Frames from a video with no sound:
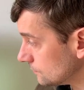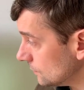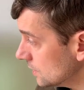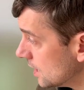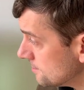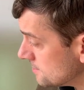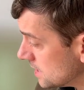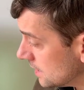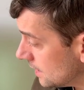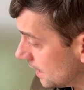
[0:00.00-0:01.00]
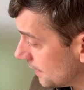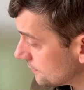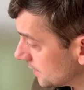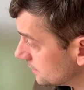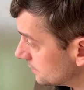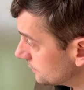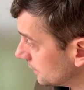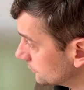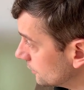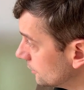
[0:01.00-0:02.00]
And then
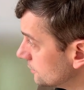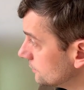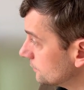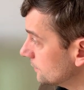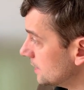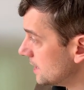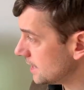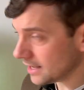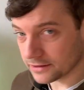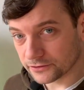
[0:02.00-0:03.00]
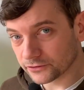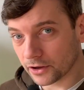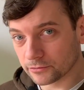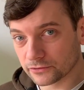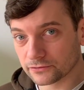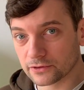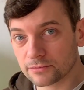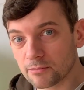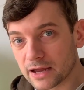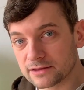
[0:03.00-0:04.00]
that's kind of it in the terms of the
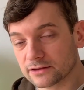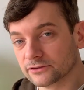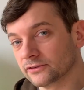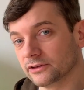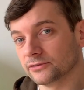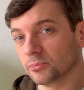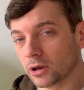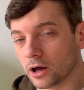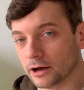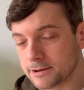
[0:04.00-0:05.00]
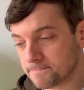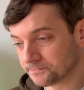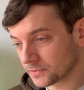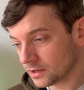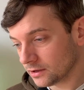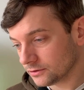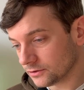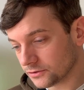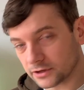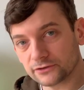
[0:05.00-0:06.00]
main things that they supply.
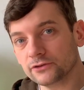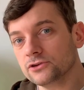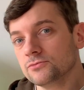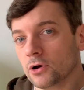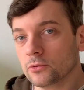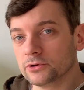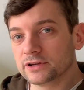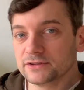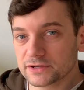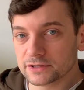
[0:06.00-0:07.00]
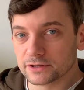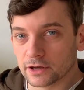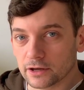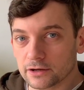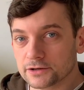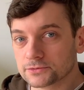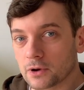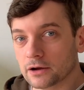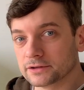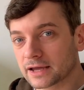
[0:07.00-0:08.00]
The things that you might want to consider though as
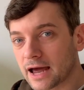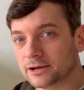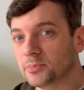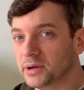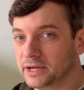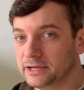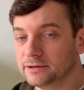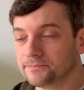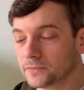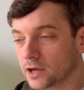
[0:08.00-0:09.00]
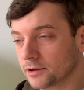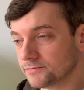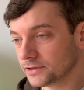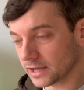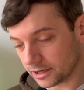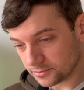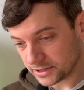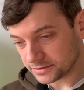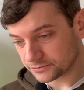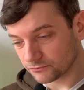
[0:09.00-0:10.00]
well, the canopy. The
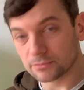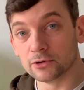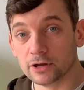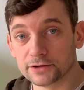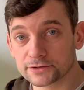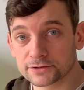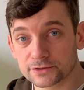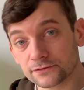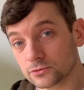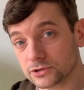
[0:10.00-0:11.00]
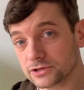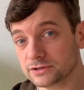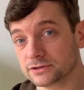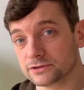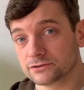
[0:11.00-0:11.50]
canopy's rimless, so if you want to use this as